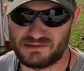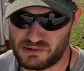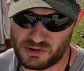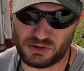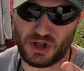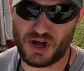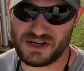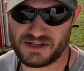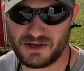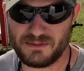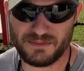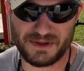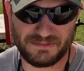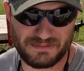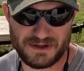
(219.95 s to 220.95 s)
Long term,
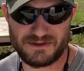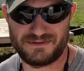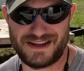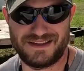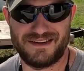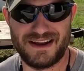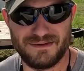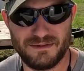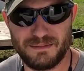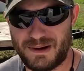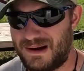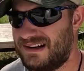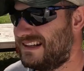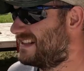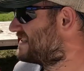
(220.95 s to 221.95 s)
we'd much rather have a
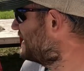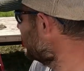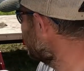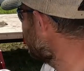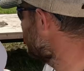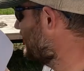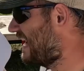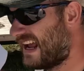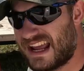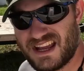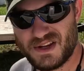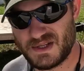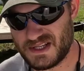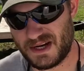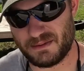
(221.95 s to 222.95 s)
barn because I hate
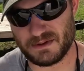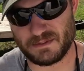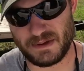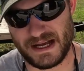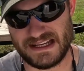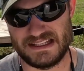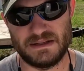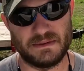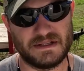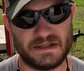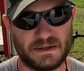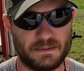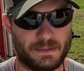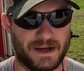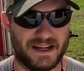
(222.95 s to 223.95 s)
using how much plastic we
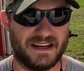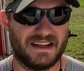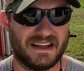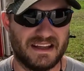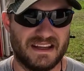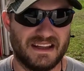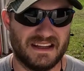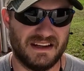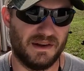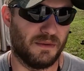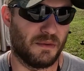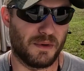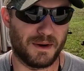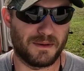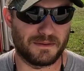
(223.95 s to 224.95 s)
do, but we
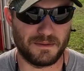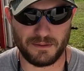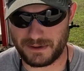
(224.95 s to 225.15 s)
work with what